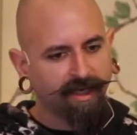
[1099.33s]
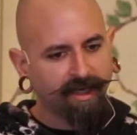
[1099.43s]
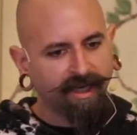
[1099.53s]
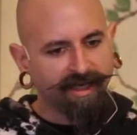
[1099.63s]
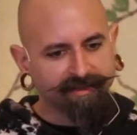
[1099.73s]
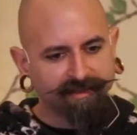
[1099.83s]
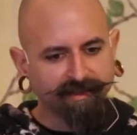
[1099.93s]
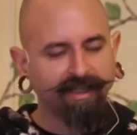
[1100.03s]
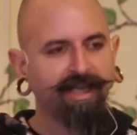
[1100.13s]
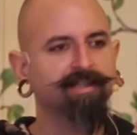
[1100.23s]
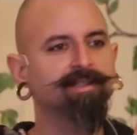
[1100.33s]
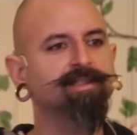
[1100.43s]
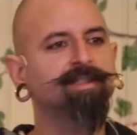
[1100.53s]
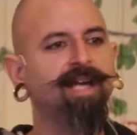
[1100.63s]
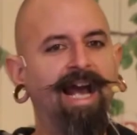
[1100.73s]
as the
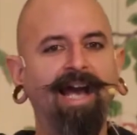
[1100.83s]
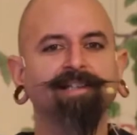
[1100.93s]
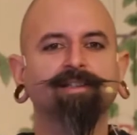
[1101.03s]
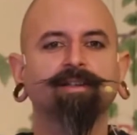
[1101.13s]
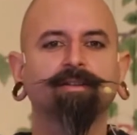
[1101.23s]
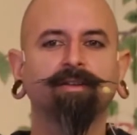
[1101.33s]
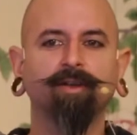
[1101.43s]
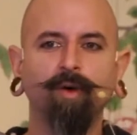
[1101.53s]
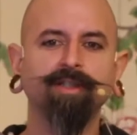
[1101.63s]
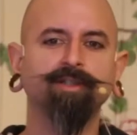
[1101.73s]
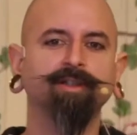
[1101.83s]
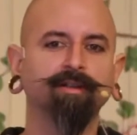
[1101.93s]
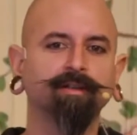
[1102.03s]
lens to ask the question.